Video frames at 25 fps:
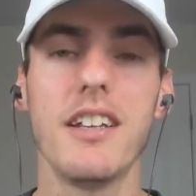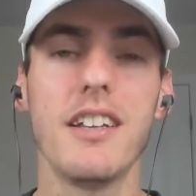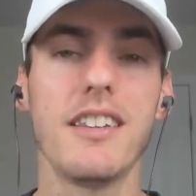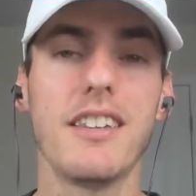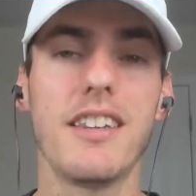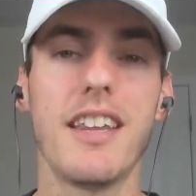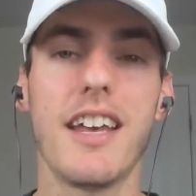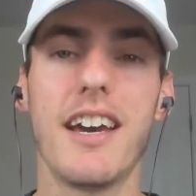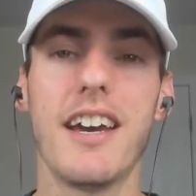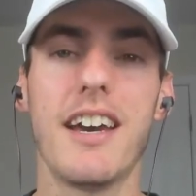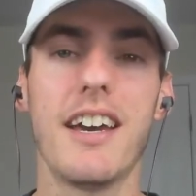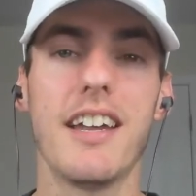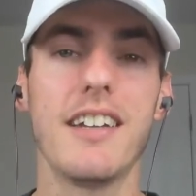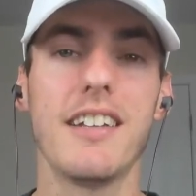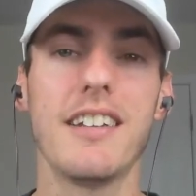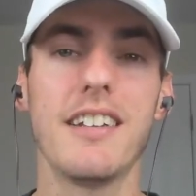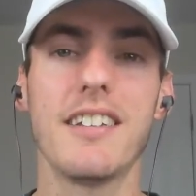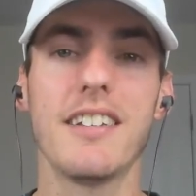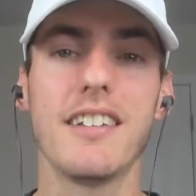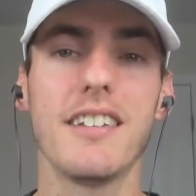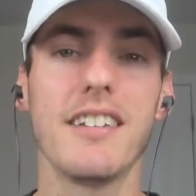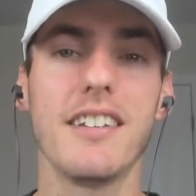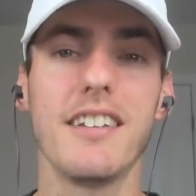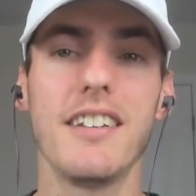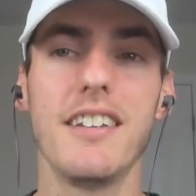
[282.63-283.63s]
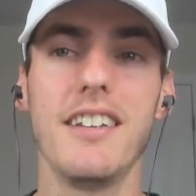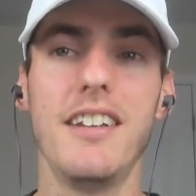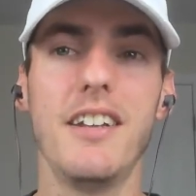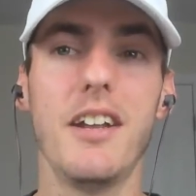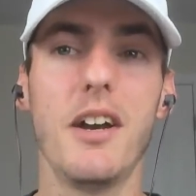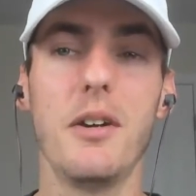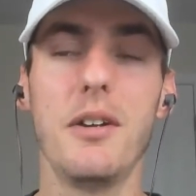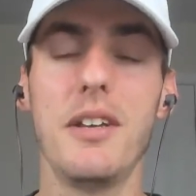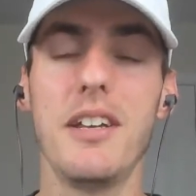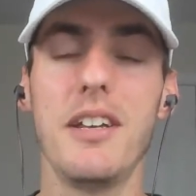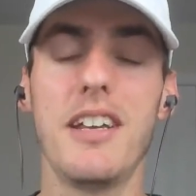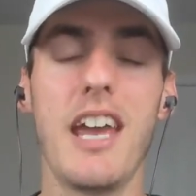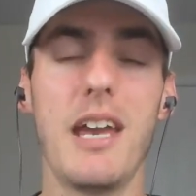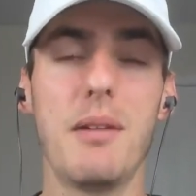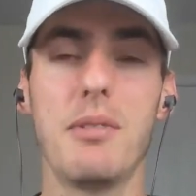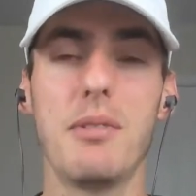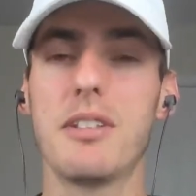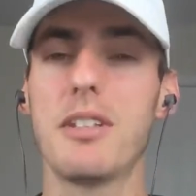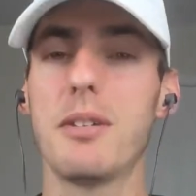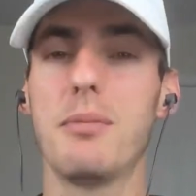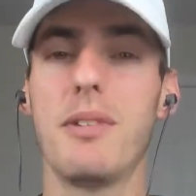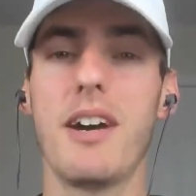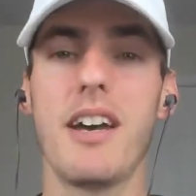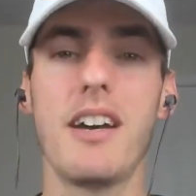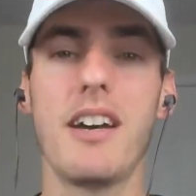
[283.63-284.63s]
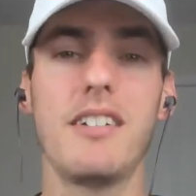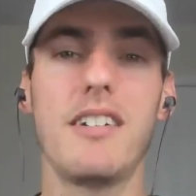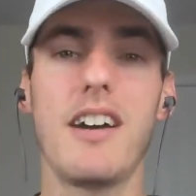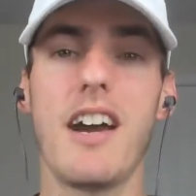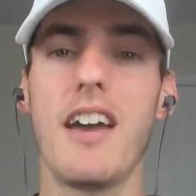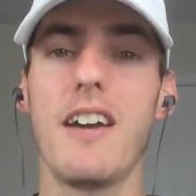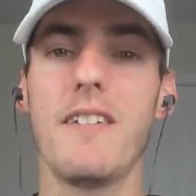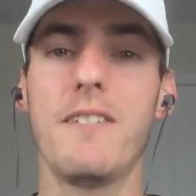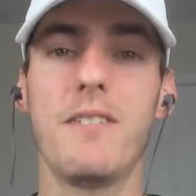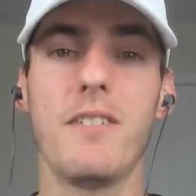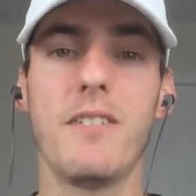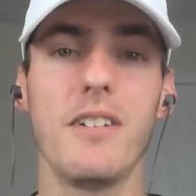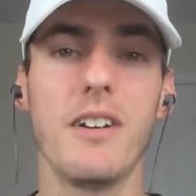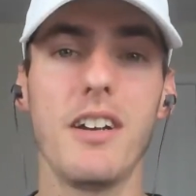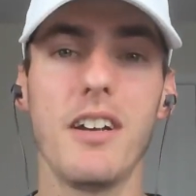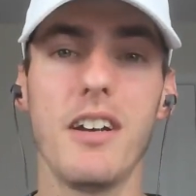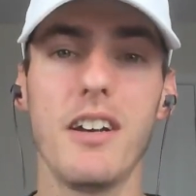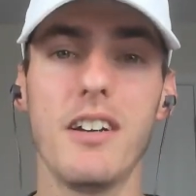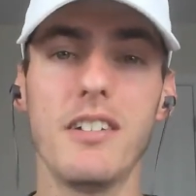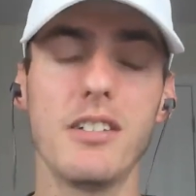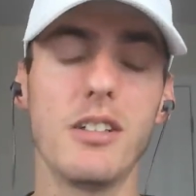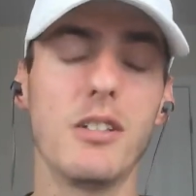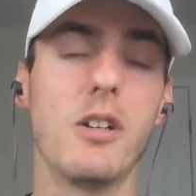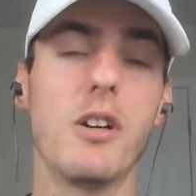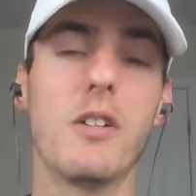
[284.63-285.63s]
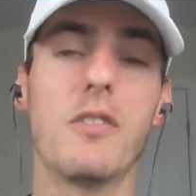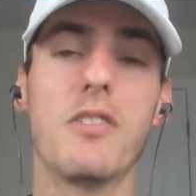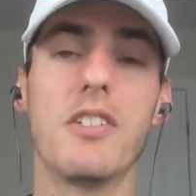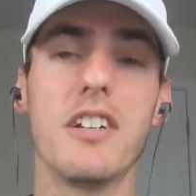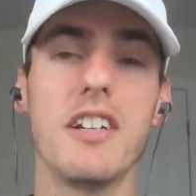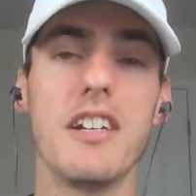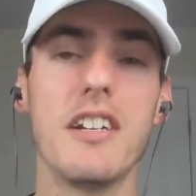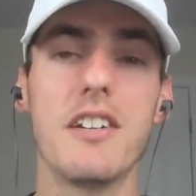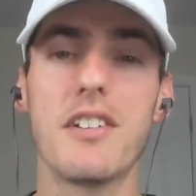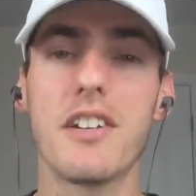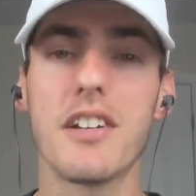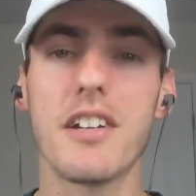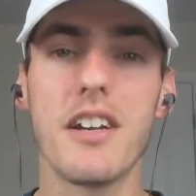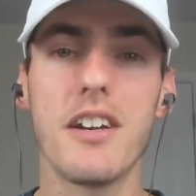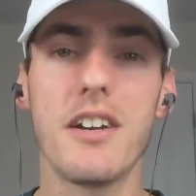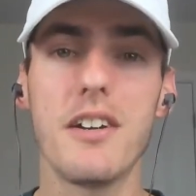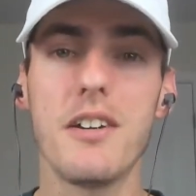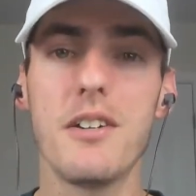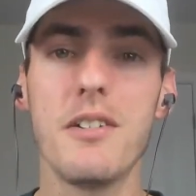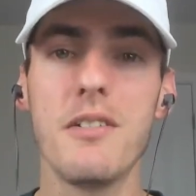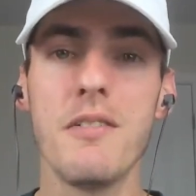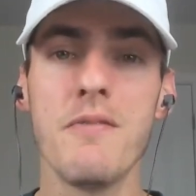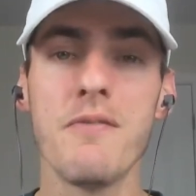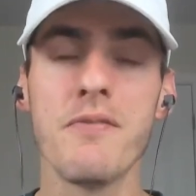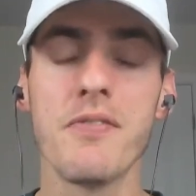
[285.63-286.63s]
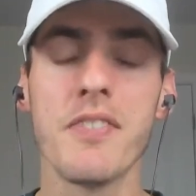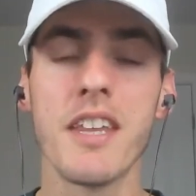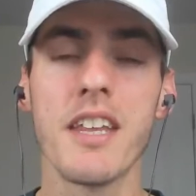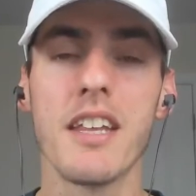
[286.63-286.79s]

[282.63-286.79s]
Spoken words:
that he came into my life a little over a year ago.